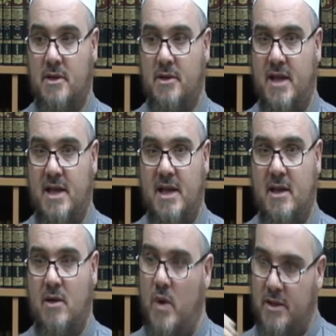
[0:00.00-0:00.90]

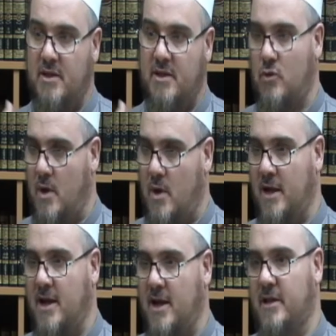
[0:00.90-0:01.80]
they went into
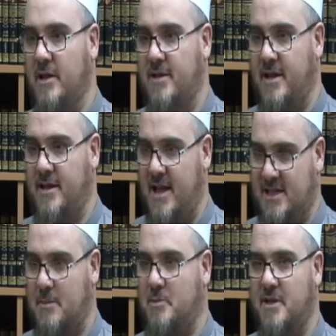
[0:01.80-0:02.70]
agreement, they
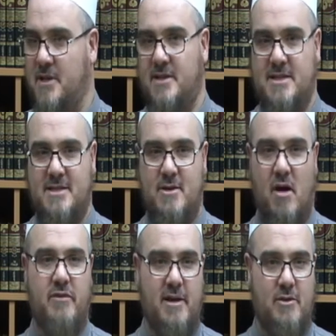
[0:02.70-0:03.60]
accepted this
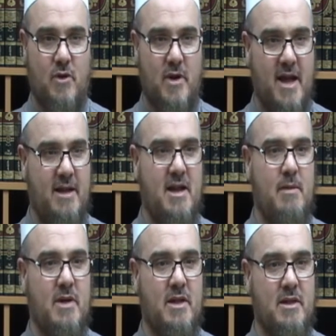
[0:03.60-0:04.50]
covenant or
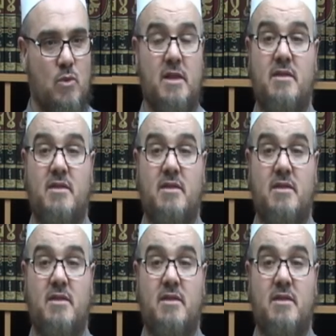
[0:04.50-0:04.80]
agreement with